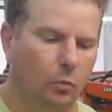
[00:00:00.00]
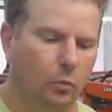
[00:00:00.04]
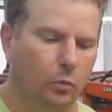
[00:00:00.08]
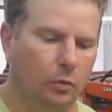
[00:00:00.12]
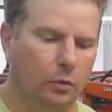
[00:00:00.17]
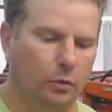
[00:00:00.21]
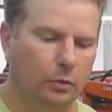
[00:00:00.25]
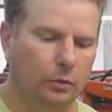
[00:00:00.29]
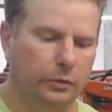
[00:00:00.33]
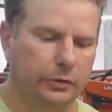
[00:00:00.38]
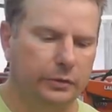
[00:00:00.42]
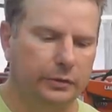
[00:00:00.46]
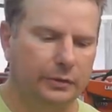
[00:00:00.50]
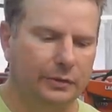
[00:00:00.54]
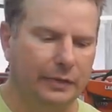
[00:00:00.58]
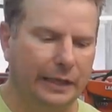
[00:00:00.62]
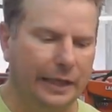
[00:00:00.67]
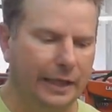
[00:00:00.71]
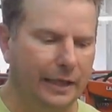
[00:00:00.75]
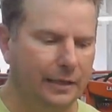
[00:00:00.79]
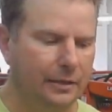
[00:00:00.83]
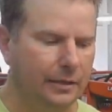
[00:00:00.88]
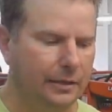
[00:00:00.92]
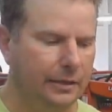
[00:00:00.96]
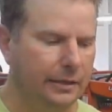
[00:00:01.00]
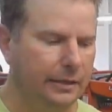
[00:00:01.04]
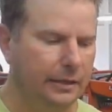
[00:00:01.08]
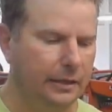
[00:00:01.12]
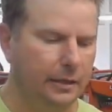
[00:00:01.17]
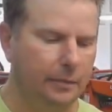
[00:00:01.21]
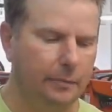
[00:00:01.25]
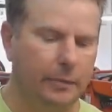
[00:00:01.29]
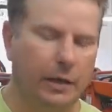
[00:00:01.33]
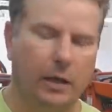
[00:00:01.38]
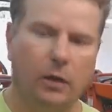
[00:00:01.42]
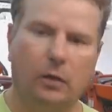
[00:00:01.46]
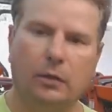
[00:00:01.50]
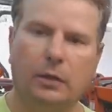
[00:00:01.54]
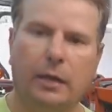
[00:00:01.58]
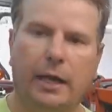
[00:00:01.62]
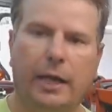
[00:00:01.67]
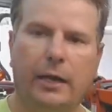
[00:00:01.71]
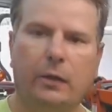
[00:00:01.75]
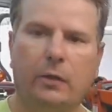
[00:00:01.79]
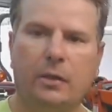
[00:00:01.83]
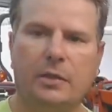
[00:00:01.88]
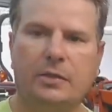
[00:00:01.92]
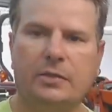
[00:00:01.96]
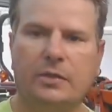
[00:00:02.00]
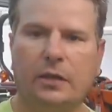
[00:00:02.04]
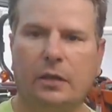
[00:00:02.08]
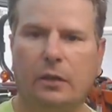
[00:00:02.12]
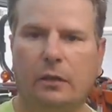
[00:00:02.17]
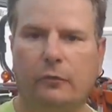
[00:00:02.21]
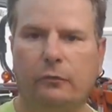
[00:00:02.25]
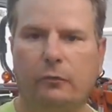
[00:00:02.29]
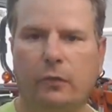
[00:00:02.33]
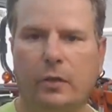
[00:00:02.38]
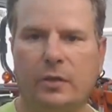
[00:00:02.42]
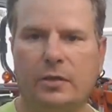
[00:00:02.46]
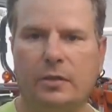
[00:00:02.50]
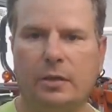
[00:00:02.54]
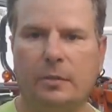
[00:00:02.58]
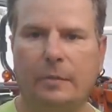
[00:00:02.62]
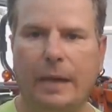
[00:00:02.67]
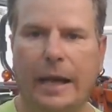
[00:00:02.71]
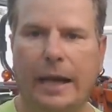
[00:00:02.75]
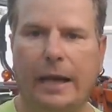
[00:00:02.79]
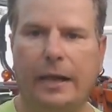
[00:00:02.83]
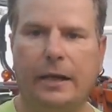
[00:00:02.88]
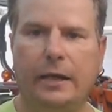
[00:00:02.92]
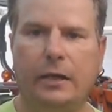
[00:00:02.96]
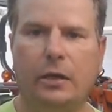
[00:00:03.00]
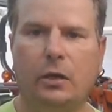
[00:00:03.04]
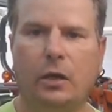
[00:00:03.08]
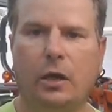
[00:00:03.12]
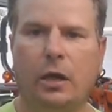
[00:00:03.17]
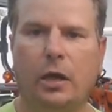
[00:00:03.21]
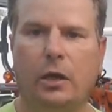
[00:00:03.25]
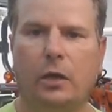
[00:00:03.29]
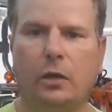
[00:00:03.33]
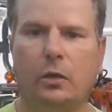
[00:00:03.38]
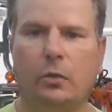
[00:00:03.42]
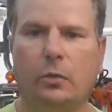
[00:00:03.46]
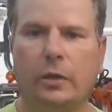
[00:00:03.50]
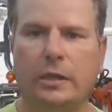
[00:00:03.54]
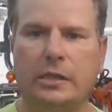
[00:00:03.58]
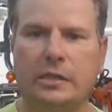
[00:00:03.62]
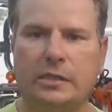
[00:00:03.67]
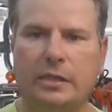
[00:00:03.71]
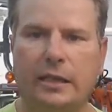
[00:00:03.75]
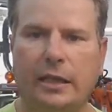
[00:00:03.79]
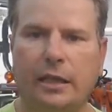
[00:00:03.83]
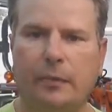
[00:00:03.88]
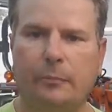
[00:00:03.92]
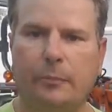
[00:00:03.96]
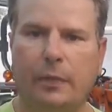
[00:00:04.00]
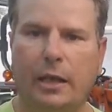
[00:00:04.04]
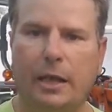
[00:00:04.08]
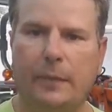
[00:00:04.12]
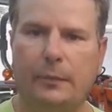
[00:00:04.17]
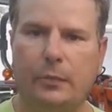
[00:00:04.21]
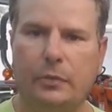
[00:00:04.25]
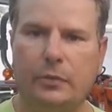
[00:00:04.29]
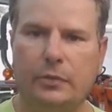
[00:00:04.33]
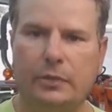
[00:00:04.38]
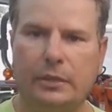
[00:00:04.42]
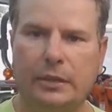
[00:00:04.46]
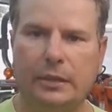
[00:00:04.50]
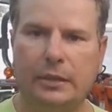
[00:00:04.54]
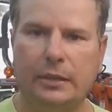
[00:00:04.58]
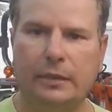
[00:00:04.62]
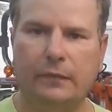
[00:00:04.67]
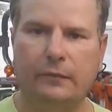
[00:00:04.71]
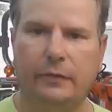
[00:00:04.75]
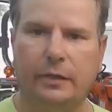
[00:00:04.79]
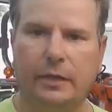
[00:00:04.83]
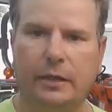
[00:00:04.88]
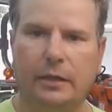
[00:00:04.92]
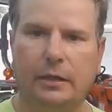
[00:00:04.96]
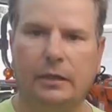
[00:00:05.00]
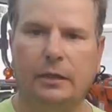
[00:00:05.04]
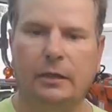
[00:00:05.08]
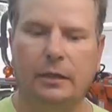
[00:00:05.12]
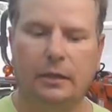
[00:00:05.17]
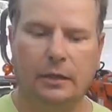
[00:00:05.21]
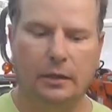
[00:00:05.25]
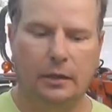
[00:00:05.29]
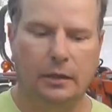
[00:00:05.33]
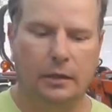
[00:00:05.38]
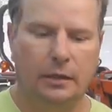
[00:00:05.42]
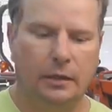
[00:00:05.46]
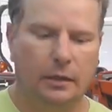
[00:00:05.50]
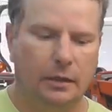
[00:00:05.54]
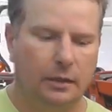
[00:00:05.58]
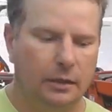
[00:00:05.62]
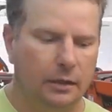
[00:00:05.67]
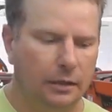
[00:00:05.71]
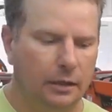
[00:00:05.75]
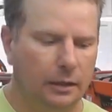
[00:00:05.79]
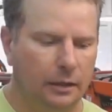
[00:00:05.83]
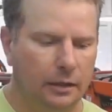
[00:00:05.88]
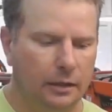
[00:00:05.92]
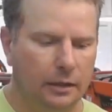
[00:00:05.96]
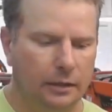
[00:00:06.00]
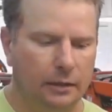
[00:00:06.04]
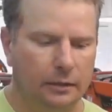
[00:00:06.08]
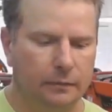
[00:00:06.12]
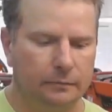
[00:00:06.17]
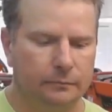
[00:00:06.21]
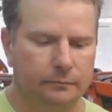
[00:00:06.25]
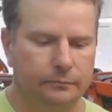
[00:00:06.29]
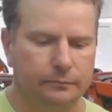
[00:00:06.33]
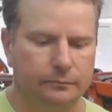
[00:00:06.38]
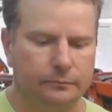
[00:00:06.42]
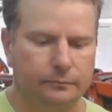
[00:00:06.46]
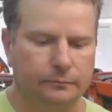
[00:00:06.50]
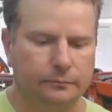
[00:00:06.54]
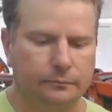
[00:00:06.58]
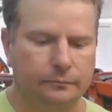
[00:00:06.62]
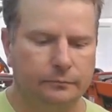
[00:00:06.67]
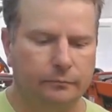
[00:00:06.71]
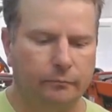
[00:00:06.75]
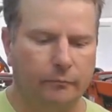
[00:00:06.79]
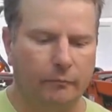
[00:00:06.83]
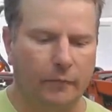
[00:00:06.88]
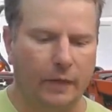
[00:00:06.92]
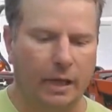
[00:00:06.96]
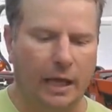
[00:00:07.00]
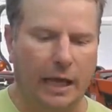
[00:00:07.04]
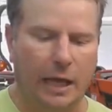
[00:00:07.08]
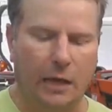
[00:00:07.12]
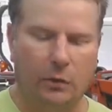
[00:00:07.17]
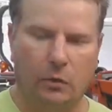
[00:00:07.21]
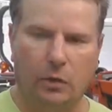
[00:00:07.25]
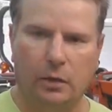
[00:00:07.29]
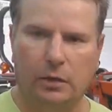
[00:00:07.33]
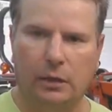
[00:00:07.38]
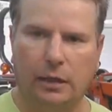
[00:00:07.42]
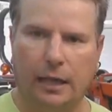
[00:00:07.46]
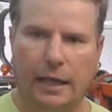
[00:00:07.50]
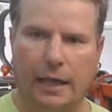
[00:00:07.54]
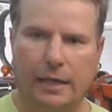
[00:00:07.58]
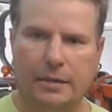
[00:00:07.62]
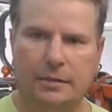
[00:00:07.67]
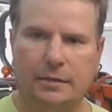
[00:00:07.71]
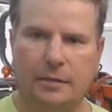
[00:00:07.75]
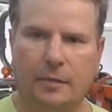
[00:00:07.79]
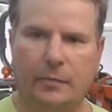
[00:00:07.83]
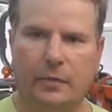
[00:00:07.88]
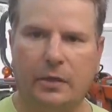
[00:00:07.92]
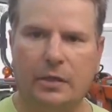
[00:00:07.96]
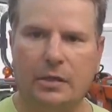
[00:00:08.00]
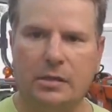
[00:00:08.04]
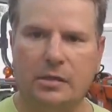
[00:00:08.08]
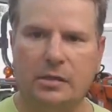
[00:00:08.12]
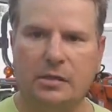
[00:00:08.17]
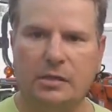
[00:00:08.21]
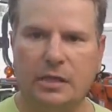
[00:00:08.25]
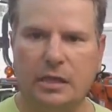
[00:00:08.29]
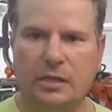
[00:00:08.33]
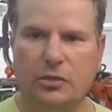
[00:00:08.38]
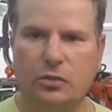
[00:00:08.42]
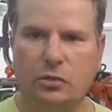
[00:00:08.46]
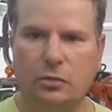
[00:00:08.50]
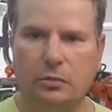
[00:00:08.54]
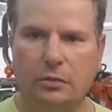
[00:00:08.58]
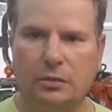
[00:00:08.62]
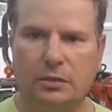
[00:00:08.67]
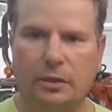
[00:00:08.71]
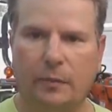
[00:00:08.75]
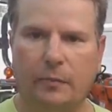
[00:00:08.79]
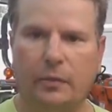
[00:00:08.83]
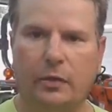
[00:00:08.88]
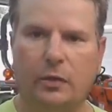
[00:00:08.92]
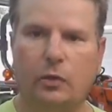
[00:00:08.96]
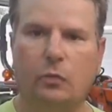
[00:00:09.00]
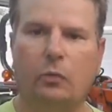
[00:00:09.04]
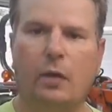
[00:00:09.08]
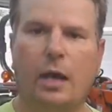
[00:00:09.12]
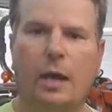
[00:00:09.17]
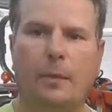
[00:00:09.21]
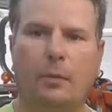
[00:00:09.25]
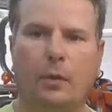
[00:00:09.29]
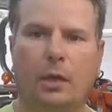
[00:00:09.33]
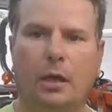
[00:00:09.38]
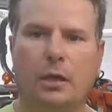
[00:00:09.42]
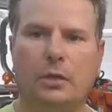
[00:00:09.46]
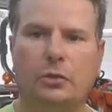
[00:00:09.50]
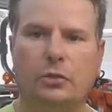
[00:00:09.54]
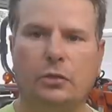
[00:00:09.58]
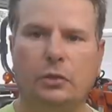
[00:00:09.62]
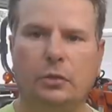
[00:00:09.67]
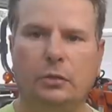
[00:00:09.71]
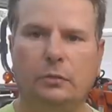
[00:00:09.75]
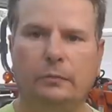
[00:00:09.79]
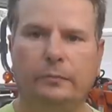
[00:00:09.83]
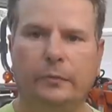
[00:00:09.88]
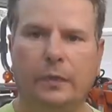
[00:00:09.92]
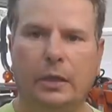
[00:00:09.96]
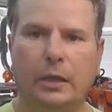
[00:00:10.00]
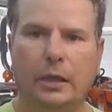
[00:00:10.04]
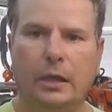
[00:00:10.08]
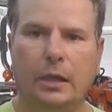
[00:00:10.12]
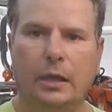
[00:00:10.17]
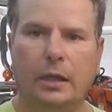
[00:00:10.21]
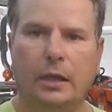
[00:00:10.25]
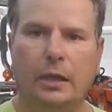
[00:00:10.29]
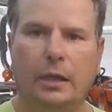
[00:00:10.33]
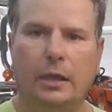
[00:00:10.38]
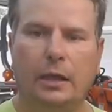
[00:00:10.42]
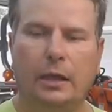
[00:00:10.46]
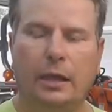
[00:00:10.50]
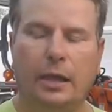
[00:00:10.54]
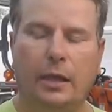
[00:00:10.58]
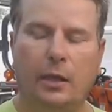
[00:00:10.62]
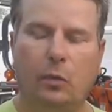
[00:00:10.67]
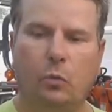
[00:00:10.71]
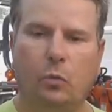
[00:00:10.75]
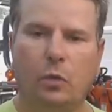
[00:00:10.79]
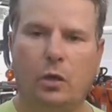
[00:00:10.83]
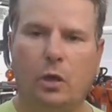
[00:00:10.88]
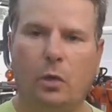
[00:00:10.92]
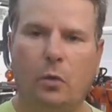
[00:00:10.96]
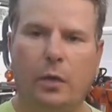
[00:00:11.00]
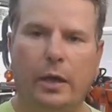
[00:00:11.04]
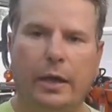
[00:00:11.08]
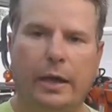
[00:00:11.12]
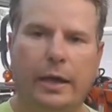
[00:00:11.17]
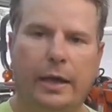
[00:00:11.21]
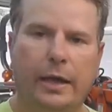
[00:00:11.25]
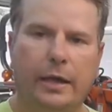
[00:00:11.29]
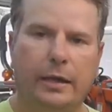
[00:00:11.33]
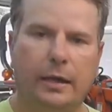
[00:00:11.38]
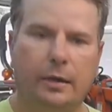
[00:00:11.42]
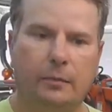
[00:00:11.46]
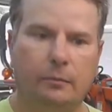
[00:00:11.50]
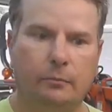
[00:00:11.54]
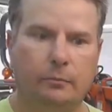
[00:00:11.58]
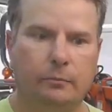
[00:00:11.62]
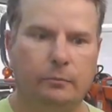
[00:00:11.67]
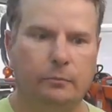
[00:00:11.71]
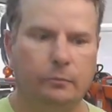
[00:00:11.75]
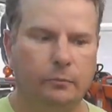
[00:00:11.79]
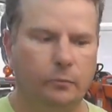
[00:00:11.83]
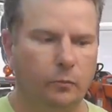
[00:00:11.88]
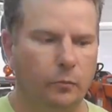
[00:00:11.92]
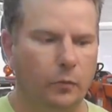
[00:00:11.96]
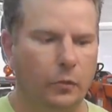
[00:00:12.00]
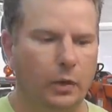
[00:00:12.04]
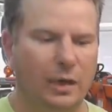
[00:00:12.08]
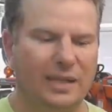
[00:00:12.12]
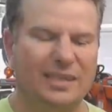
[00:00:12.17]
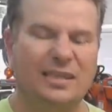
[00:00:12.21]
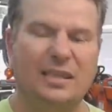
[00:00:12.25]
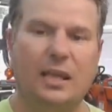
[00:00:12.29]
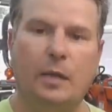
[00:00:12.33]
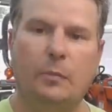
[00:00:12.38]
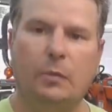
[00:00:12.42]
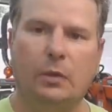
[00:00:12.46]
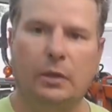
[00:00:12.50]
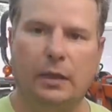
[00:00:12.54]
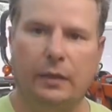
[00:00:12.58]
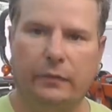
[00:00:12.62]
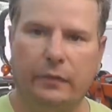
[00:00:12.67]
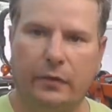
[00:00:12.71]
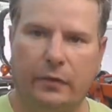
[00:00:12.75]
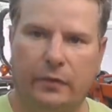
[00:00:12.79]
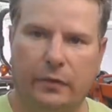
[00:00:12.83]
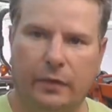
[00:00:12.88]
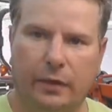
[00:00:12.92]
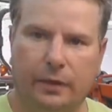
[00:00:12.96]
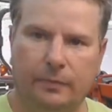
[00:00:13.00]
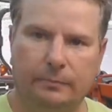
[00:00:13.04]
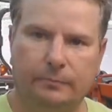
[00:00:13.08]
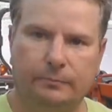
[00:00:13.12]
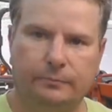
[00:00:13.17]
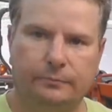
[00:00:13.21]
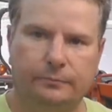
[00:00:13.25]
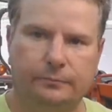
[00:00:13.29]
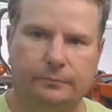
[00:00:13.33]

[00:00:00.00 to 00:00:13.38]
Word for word: We'll hit the uh, barrel liner itself with some eighty or one hundred grit sandpaper to give the uh, Acraglas something to stick to, something to grab onto. And then we'll go ahead and assemble everything.